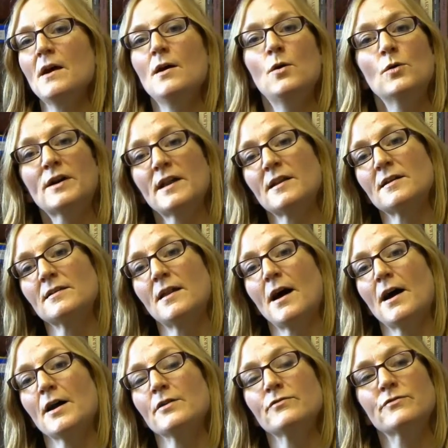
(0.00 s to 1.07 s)
organic
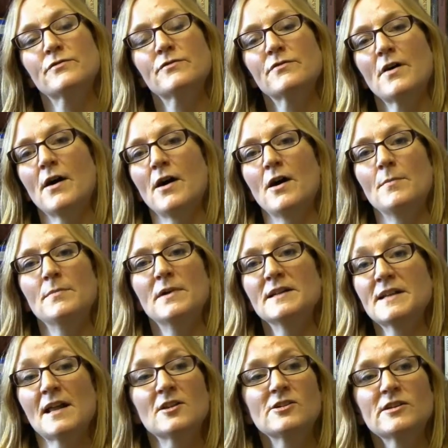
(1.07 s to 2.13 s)
life,
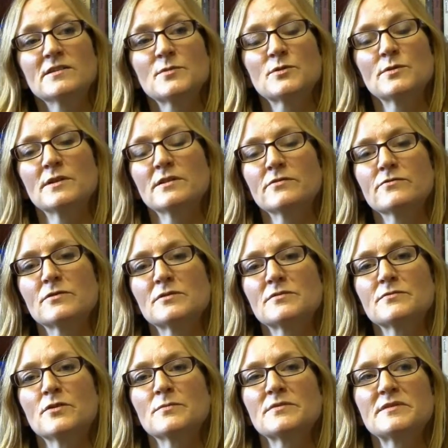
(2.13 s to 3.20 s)
analogies between different
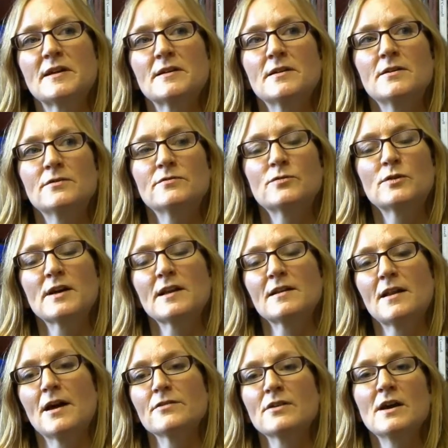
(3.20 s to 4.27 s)
forms of organic
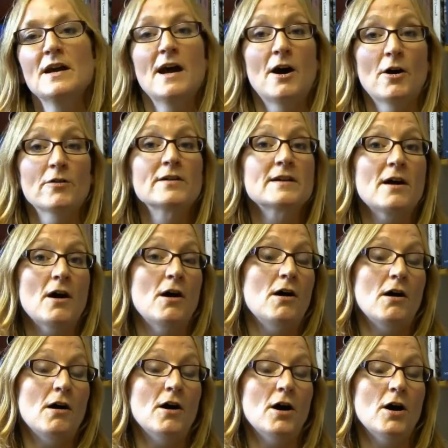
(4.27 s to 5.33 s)
life are
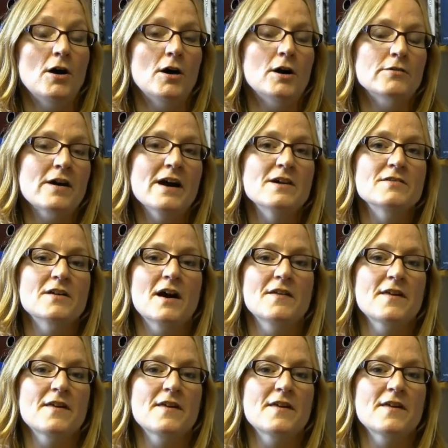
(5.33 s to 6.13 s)
out there.